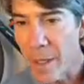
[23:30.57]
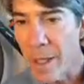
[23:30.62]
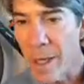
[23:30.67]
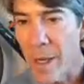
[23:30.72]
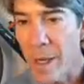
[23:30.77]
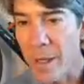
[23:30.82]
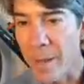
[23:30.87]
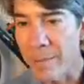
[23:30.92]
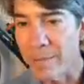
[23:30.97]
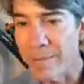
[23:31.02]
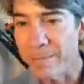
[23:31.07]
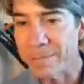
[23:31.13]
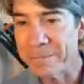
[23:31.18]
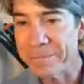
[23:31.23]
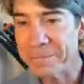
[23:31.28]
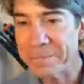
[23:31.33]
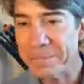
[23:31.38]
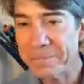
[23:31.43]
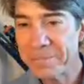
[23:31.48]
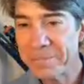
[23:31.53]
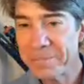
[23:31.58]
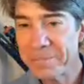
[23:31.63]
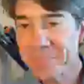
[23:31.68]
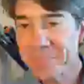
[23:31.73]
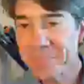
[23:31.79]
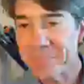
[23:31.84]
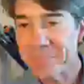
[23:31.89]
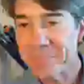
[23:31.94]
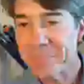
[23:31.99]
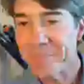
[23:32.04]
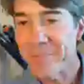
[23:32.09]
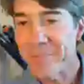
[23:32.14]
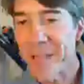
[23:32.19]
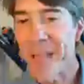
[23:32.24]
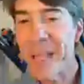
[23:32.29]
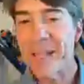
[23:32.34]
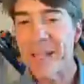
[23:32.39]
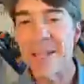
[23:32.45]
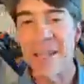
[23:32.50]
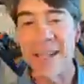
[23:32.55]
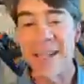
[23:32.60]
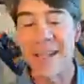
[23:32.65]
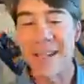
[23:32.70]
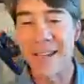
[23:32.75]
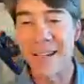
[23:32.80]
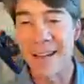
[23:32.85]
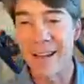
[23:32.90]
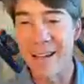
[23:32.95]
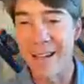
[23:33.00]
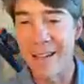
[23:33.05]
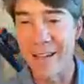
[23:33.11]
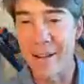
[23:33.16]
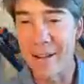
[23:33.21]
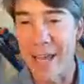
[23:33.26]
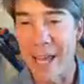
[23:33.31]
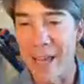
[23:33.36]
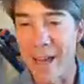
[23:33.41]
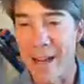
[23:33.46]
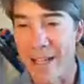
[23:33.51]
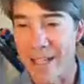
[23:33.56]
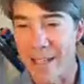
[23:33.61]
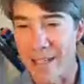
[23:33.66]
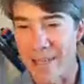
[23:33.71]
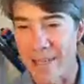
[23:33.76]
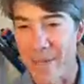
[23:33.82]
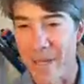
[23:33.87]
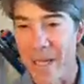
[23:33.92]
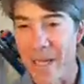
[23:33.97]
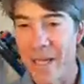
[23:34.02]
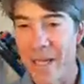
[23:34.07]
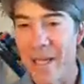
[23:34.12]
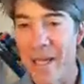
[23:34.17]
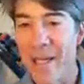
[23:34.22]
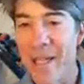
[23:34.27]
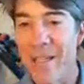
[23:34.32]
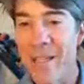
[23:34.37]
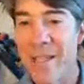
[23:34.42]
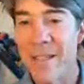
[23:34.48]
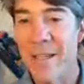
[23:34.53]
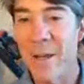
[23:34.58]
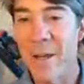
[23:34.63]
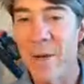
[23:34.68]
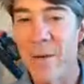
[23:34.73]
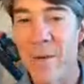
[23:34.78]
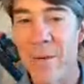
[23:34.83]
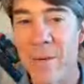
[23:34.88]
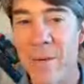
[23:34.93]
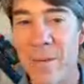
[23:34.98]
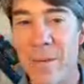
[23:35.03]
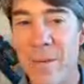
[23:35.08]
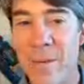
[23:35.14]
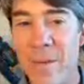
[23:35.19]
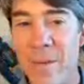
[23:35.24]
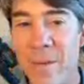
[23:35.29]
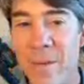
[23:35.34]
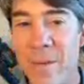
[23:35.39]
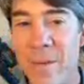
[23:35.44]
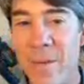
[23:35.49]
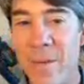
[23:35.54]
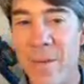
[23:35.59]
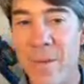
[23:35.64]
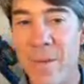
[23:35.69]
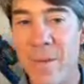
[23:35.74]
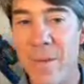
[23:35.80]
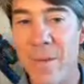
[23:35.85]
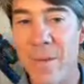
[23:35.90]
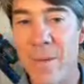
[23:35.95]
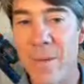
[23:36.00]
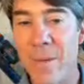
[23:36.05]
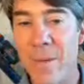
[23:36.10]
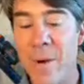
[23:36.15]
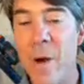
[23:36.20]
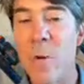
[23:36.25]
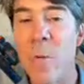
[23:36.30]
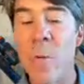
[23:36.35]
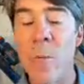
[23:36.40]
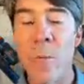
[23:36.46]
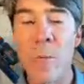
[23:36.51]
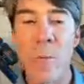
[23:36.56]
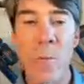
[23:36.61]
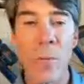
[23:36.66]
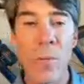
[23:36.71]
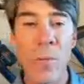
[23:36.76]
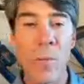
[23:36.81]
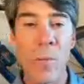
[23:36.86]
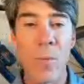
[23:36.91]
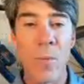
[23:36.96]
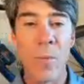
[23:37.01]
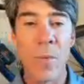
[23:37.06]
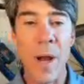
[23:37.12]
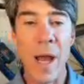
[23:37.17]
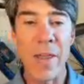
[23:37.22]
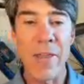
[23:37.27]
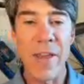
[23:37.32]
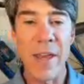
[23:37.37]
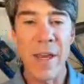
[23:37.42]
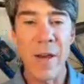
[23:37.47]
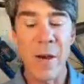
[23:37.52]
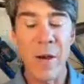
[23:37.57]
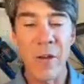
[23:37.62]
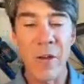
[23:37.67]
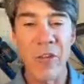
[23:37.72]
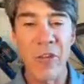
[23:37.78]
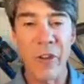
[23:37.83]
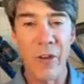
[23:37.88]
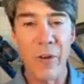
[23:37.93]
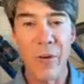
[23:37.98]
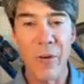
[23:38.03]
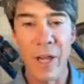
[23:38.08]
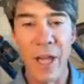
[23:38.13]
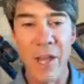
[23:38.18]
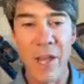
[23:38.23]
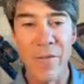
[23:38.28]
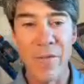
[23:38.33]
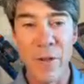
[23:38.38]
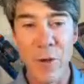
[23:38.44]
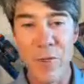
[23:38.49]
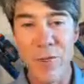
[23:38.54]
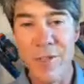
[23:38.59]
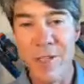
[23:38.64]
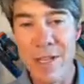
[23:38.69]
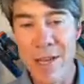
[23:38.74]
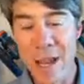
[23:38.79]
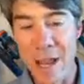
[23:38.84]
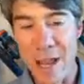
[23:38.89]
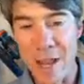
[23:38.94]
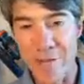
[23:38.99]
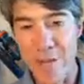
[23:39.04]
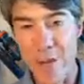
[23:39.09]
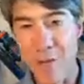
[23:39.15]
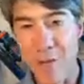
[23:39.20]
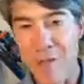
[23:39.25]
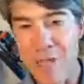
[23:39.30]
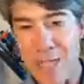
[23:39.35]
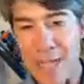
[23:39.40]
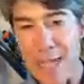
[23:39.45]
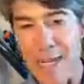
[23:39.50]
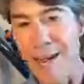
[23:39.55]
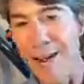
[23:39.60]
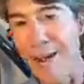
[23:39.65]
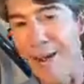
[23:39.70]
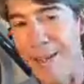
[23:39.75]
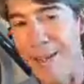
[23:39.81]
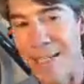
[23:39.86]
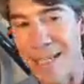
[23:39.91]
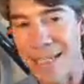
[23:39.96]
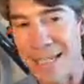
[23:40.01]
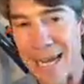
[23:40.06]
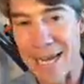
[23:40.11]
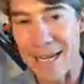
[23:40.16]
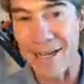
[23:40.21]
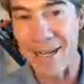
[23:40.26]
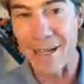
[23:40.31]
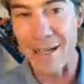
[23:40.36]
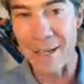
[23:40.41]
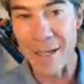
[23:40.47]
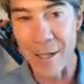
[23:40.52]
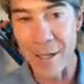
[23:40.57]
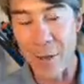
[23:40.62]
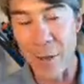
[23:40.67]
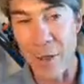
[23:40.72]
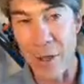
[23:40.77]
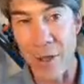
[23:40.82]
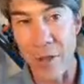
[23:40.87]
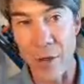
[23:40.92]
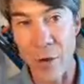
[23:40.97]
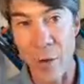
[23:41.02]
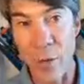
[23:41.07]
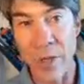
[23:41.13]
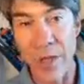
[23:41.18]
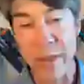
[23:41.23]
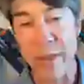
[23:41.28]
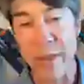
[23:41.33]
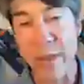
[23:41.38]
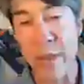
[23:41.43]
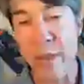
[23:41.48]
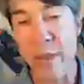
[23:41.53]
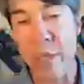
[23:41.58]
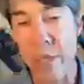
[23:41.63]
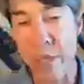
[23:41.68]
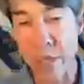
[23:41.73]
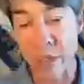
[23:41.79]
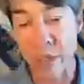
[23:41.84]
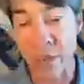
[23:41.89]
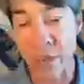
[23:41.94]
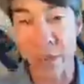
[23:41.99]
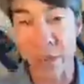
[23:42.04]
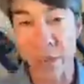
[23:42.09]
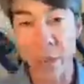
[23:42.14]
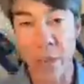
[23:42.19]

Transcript: Um, Anthony, uh, okay, awesome. So, oh, I think also if you if you did it on the data, the the only thing you need to